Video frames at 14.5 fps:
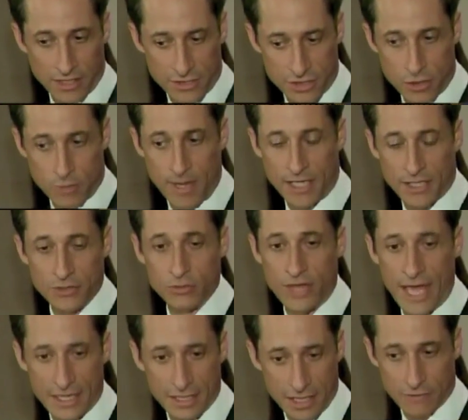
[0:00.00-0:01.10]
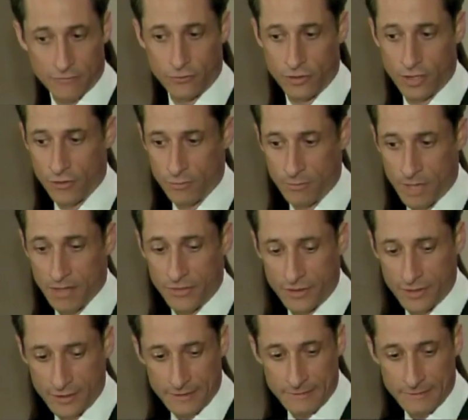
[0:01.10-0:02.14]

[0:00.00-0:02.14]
Let's go back and do that again for another month.